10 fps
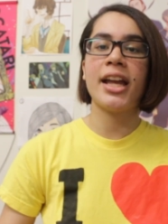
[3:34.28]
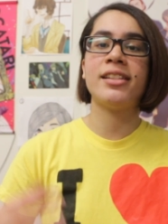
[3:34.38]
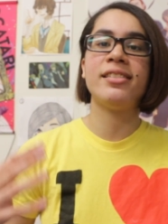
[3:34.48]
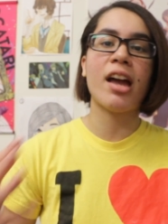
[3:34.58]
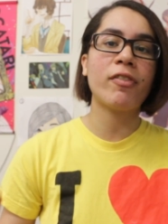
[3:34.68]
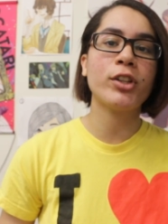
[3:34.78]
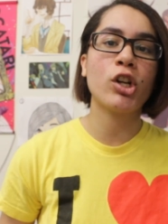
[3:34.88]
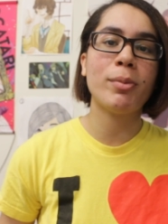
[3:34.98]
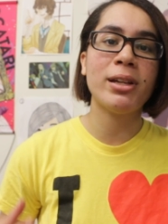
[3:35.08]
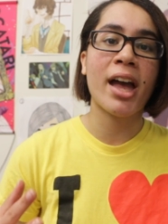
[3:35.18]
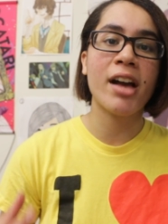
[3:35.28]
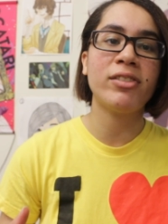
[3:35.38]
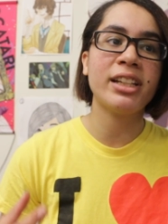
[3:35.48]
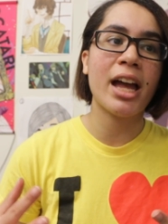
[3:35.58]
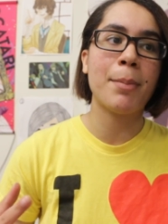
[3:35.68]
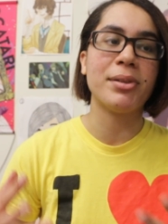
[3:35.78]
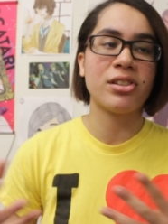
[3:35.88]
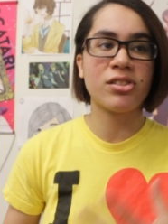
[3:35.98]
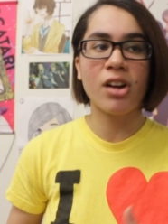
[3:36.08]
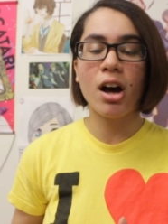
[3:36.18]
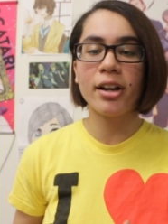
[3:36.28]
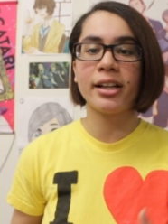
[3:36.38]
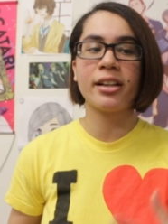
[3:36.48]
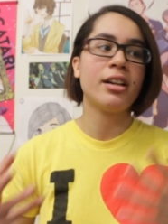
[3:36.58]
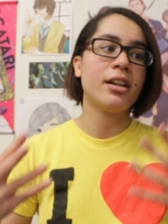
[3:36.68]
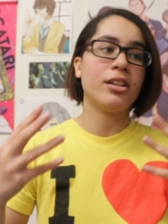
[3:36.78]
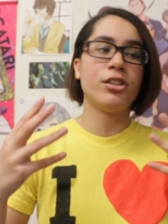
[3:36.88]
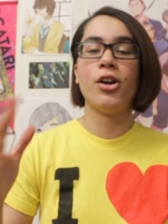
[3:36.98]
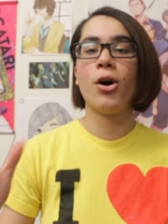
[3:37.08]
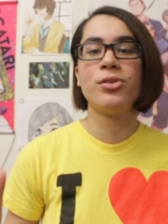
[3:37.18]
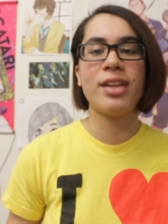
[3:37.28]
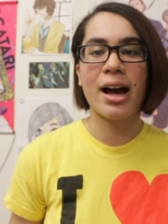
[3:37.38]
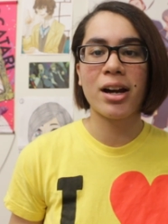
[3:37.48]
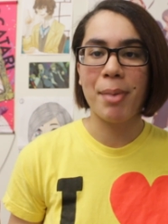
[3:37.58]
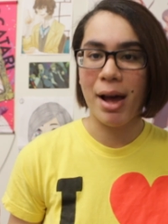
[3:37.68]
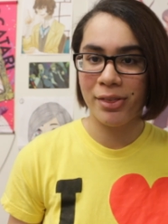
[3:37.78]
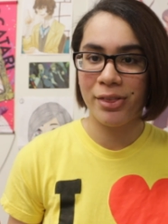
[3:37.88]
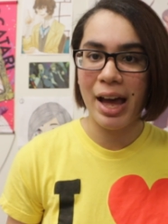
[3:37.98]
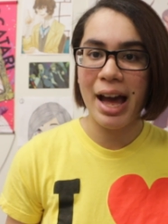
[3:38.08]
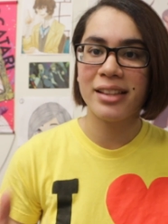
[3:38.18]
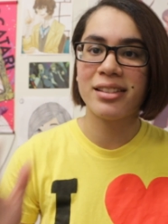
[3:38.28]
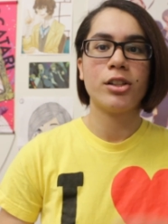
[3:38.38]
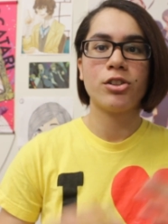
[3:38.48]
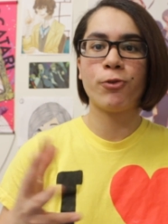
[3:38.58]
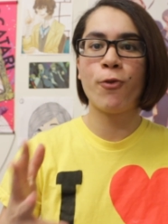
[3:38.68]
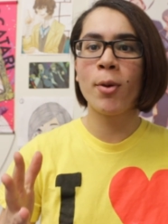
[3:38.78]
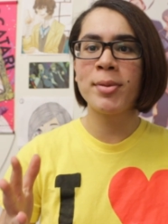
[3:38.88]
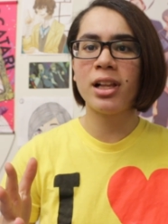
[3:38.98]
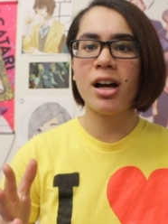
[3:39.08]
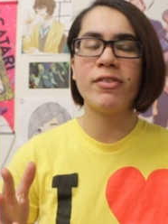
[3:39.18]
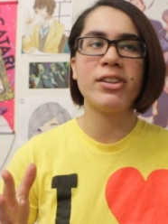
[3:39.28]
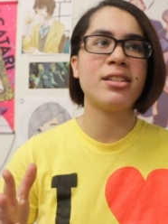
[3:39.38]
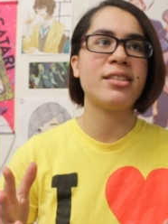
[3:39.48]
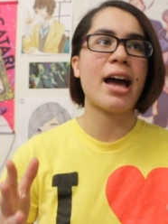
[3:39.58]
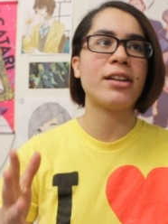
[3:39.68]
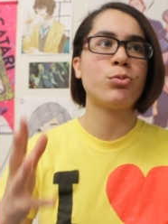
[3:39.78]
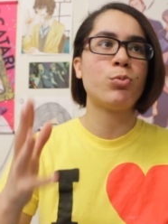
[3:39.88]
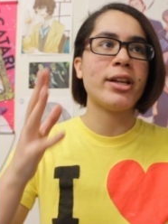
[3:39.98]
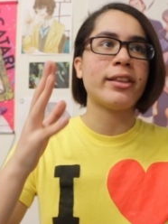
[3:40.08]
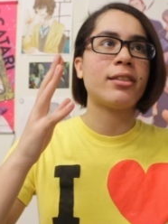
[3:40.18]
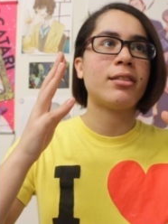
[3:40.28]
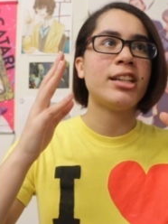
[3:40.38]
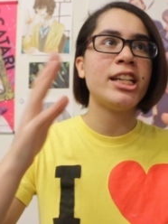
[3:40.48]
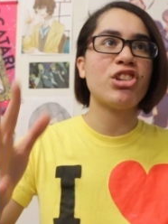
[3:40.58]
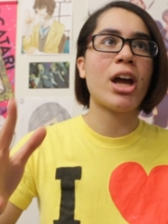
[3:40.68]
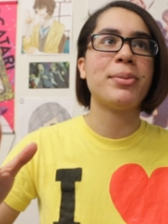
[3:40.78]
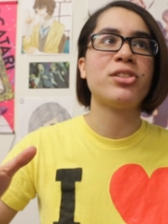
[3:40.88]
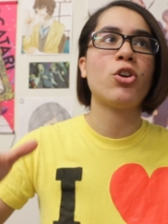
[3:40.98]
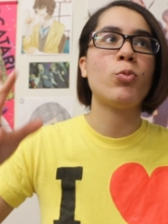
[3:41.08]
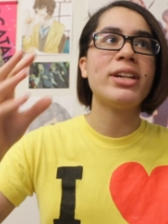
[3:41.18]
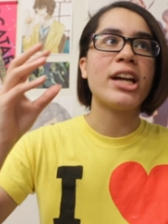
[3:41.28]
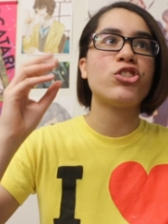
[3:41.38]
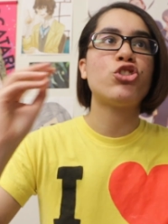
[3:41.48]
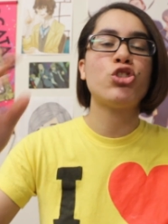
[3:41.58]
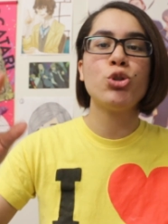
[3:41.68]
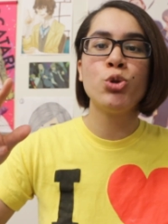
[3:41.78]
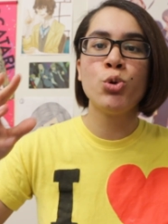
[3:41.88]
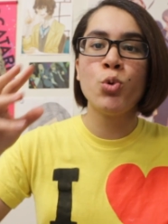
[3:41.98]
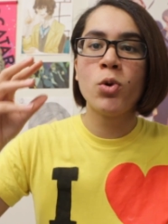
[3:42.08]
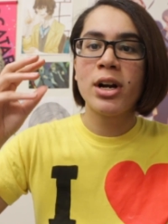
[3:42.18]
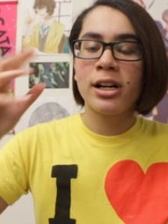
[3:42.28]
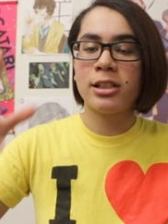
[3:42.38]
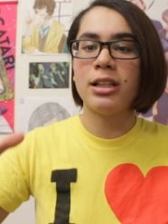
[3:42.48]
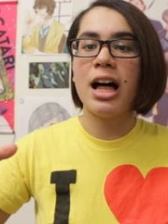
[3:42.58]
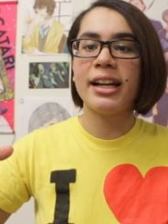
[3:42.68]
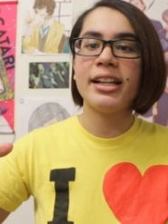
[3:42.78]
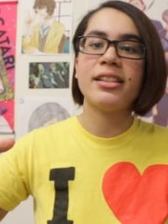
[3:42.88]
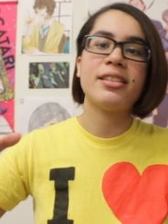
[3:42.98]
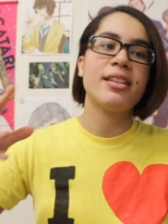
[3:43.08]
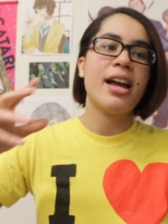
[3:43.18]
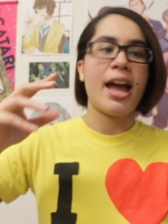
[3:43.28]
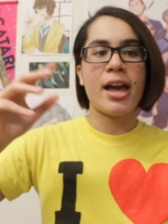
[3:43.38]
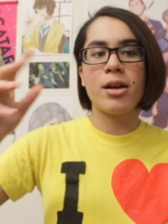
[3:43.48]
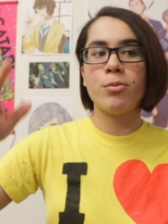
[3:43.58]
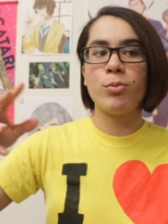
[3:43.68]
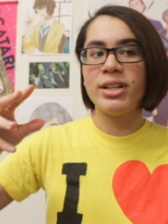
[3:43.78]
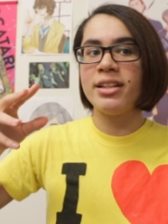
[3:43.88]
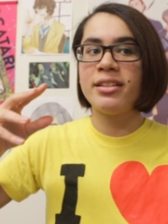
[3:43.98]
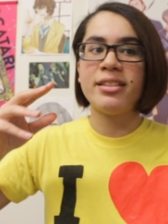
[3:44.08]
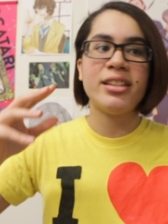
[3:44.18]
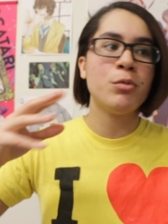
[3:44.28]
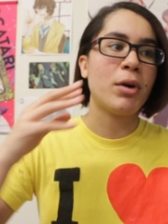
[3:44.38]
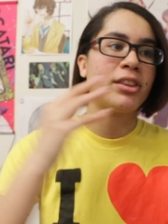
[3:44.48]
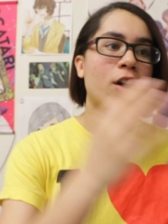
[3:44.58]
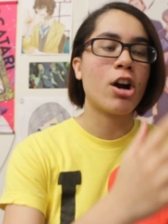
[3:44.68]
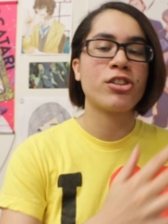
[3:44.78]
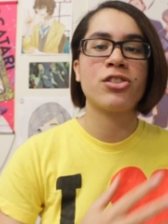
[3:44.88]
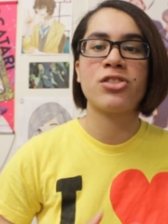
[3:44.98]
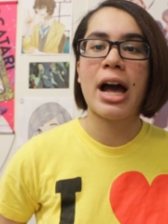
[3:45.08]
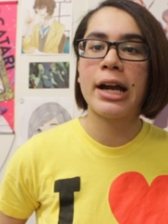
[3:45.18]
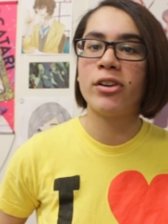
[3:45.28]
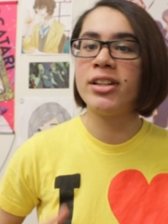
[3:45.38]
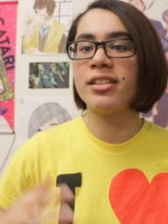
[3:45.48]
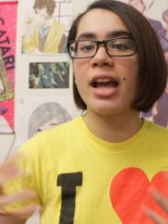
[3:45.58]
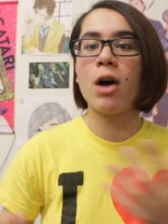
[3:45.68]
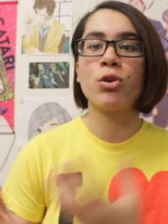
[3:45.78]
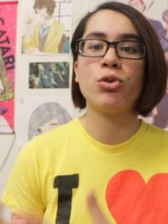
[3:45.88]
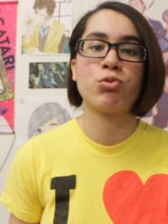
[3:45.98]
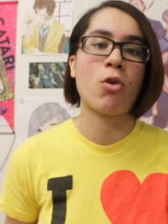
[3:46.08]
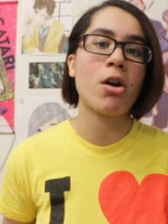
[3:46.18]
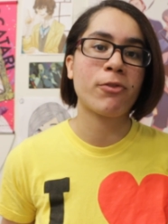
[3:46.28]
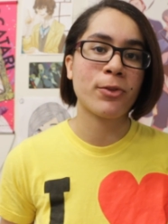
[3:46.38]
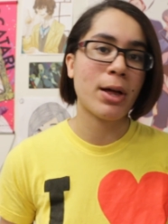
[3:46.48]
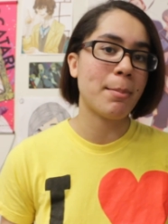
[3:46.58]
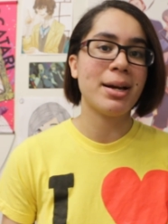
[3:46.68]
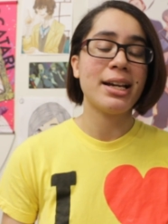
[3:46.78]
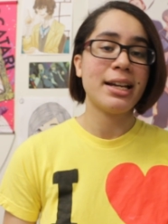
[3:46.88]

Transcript: It's definitely going to be heavily episodic. No doubt about that. The formula of it is that with each episode we get two clients and we see what their heart's desire is and how it goes wrong for them